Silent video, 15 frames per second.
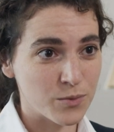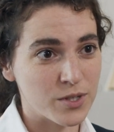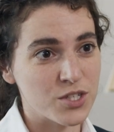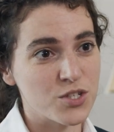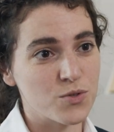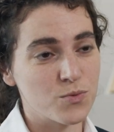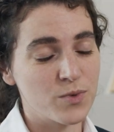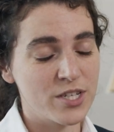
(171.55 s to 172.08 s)

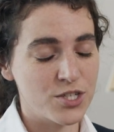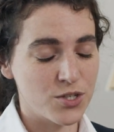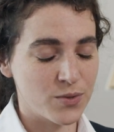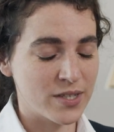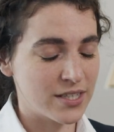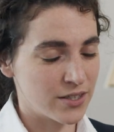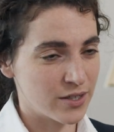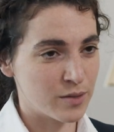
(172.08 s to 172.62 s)
which we do
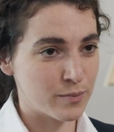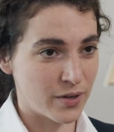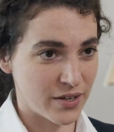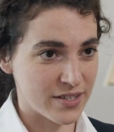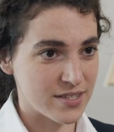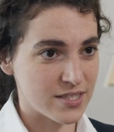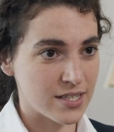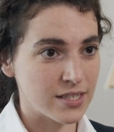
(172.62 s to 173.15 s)
here in
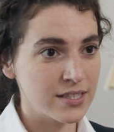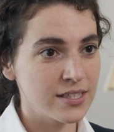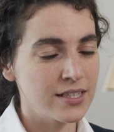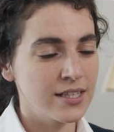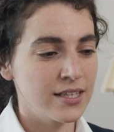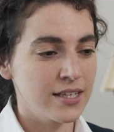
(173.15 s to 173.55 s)
Boston.